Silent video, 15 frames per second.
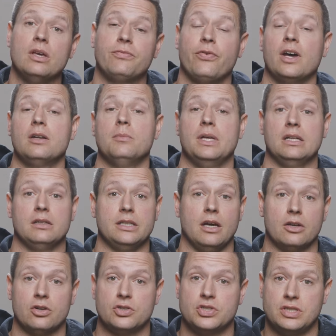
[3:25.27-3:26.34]
we
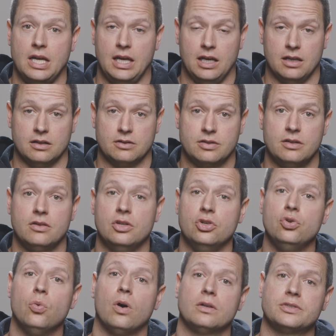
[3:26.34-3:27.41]
fundamentally understand the
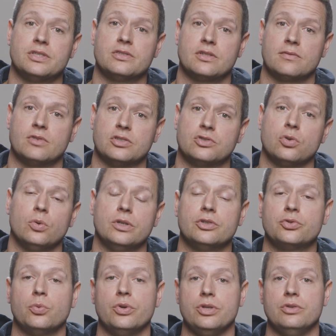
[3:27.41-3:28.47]
nuances of the
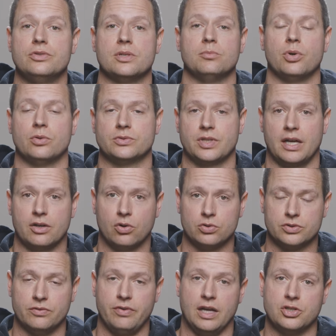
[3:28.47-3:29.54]
soils we'll use in bonsai
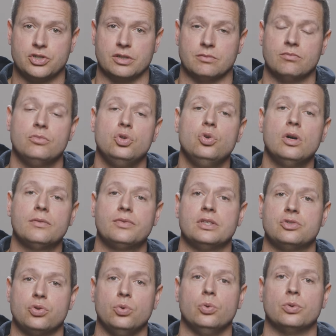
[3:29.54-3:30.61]
cultivation, you have
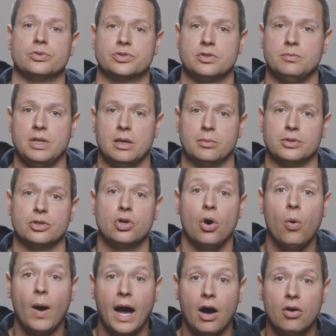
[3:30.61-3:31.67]
the tools to be able to
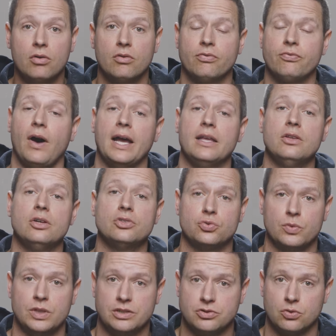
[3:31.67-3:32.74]
go out, find
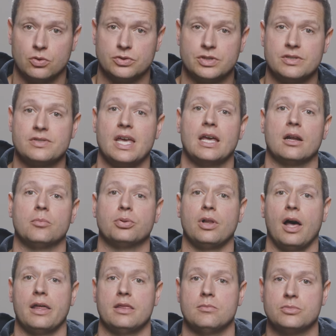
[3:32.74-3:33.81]
those resources, and
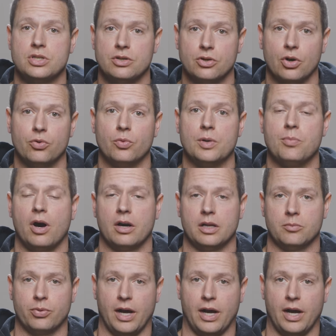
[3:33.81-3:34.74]
apply them to your own repotting